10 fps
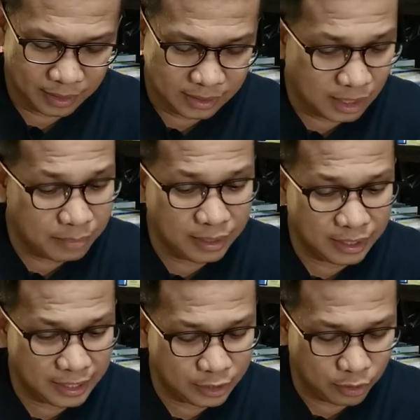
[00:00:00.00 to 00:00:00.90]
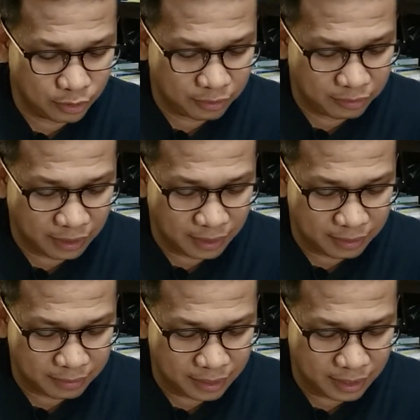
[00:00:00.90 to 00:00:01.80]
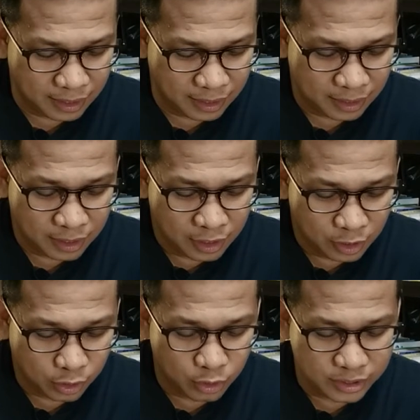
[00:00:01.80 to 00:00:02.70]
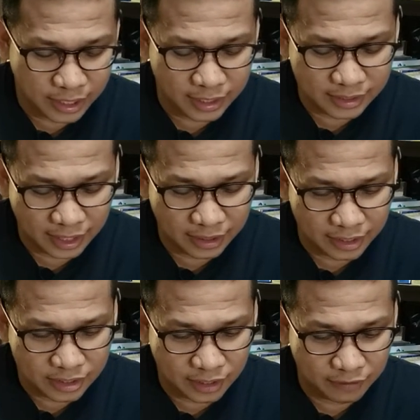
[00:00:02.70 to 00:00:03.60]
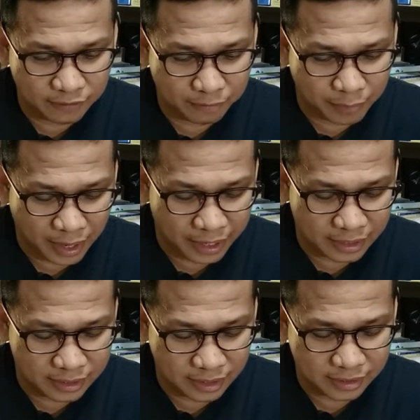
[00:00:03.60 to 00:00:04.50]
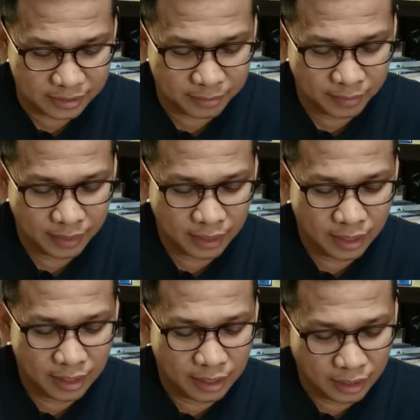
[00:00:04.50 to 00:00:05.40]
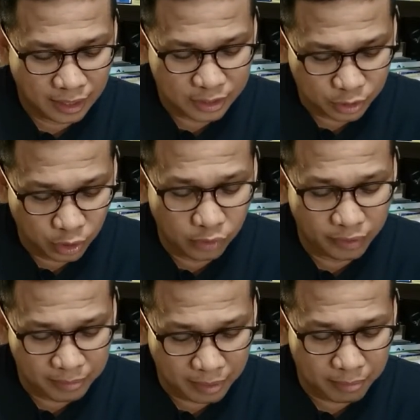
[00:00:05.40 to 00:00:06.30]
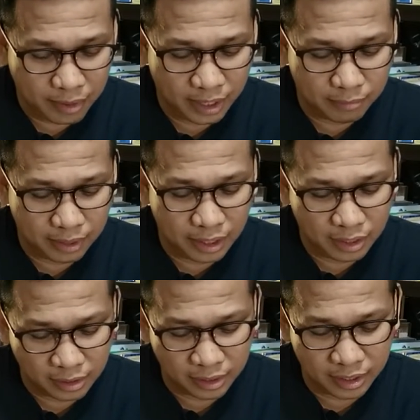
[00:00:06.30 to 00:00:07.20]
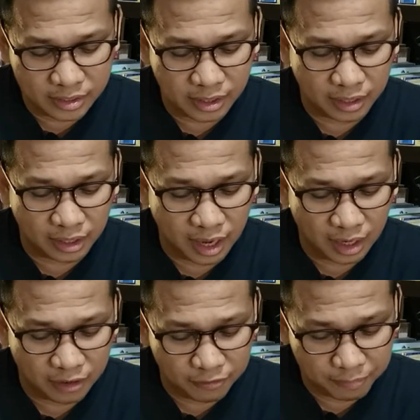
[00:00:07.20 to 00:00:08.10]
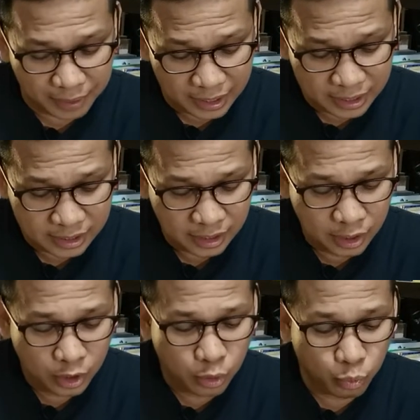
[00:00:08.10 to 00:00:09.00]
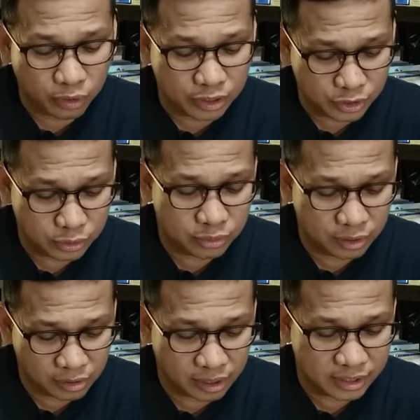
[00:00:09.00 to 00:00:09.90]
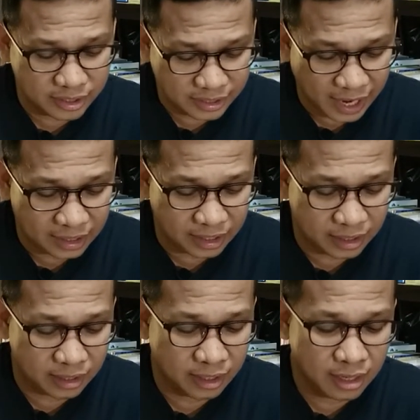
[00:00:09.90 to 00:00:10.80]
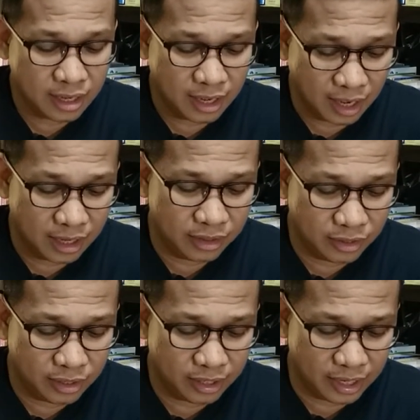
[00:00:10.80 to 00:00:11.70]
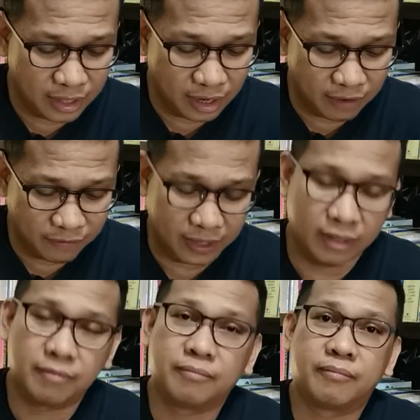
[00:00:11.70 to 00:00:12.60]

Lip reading: Sabi rito, the closing sentence of Brian says, "Let us all remember and be encouraged that the God of peace will soon crush Satan underneath our feet."